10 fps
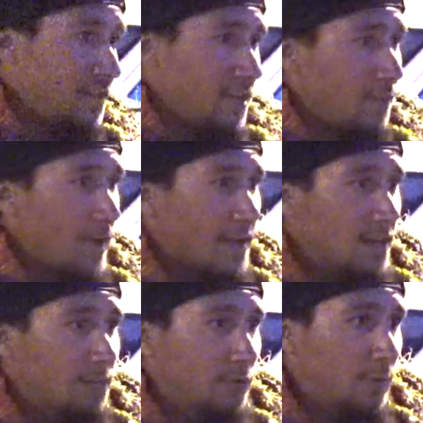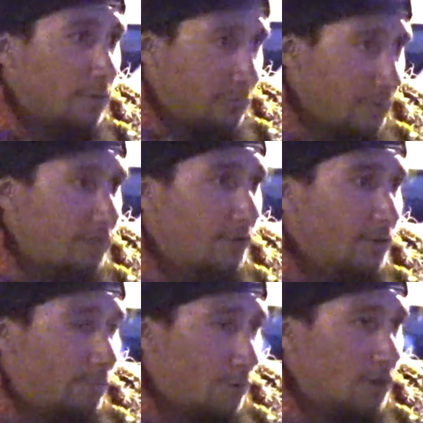didn't pack it up till about
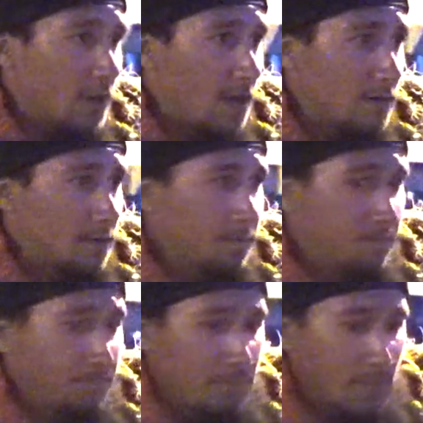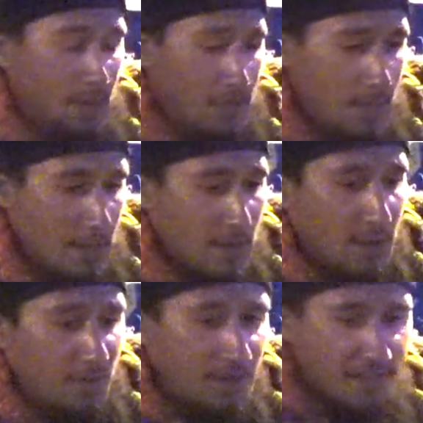3.30, 4 o'clock.
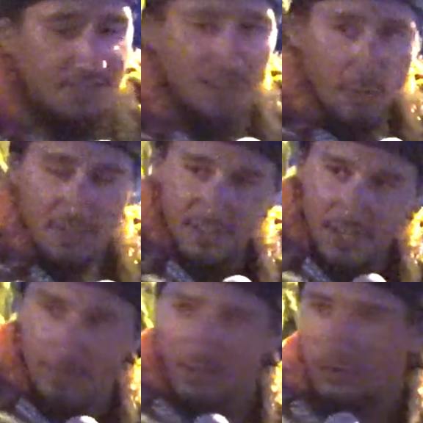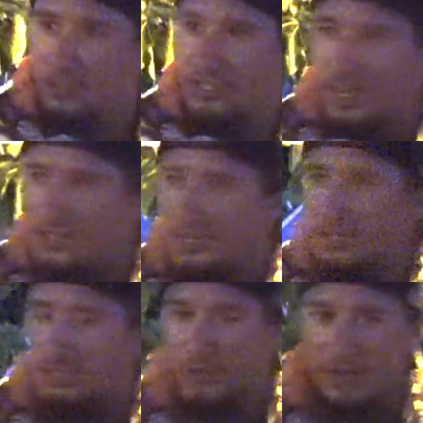The next day was a day of
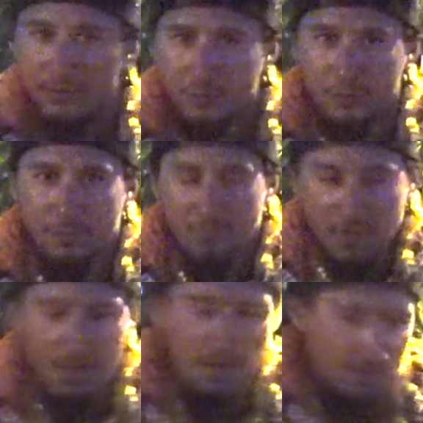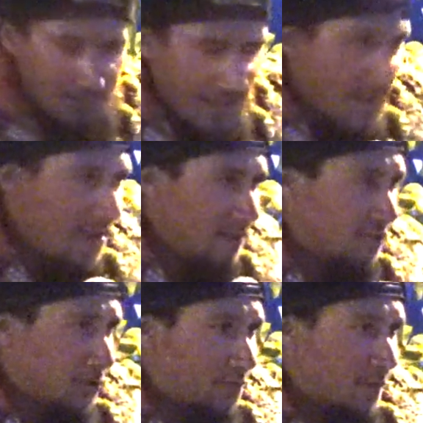negotiations, trying to gain
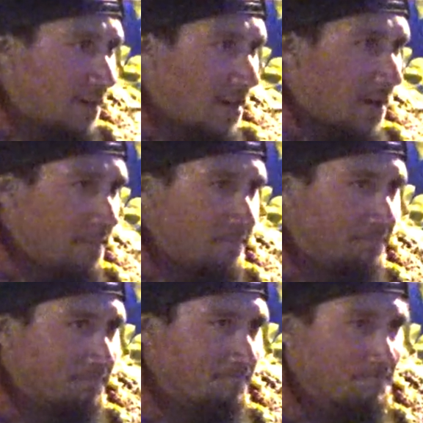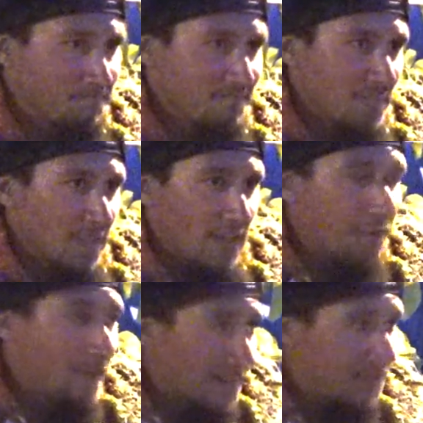certain... Um,
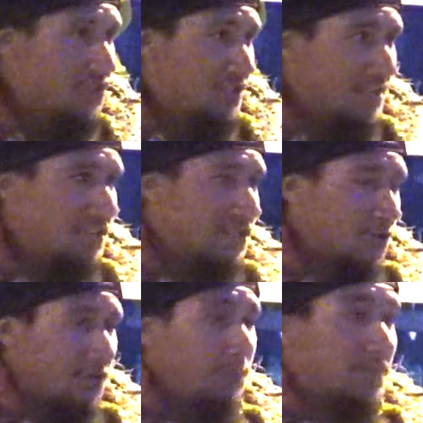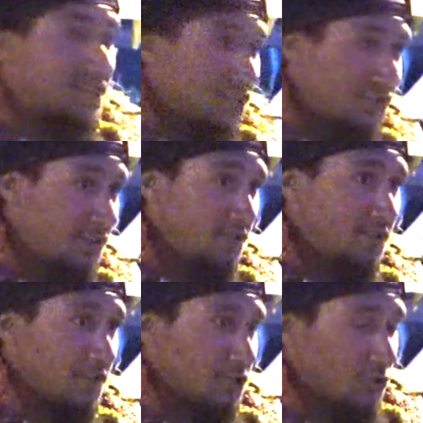advantages and certain
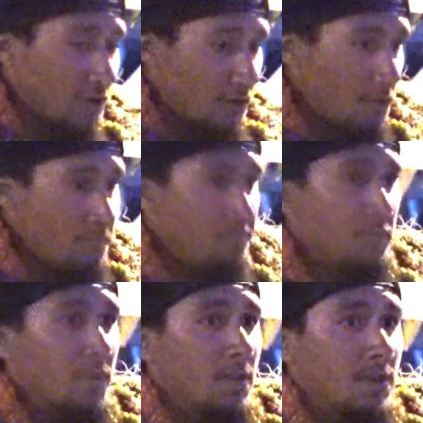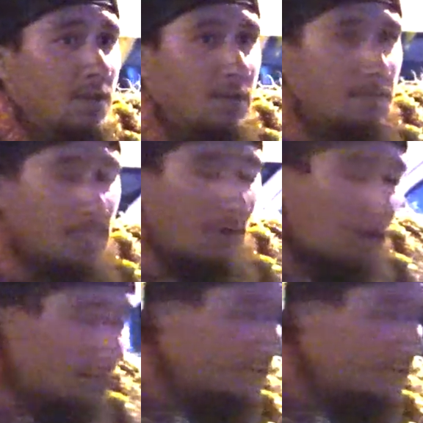positions in the struggle. All